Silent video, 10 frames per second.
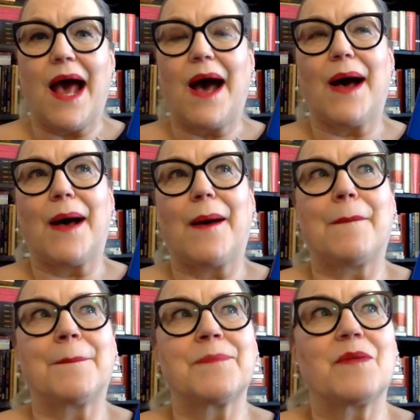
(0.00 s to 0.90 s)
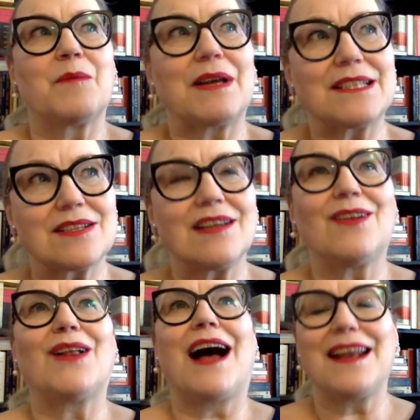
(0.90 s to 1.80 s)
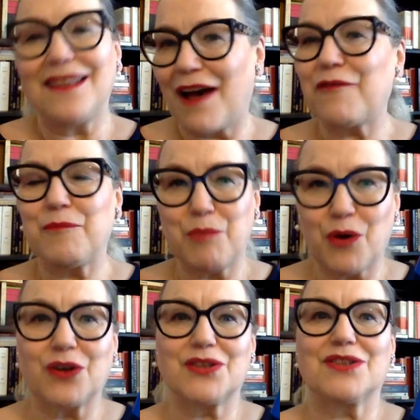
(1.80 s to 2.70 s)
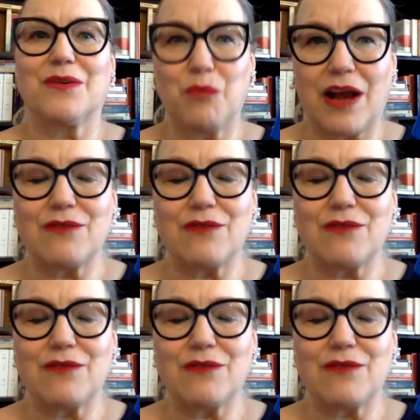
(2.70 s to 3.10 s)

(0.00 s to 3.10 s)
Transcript: Um, but still, I love books where